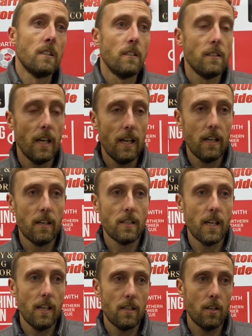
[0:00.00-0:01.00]
Yeah.
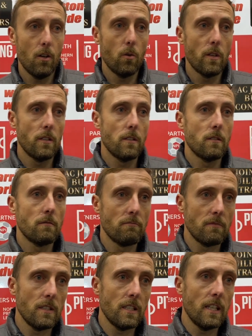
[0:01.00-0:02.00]
You know,
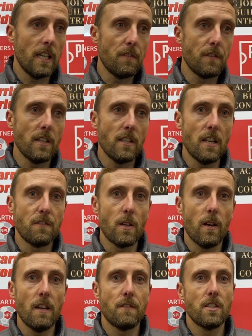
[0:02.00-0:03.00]
if
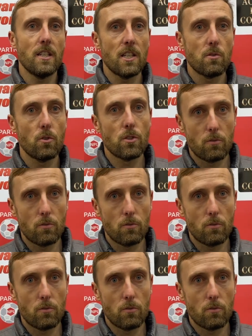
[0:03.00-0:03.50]
you said to us,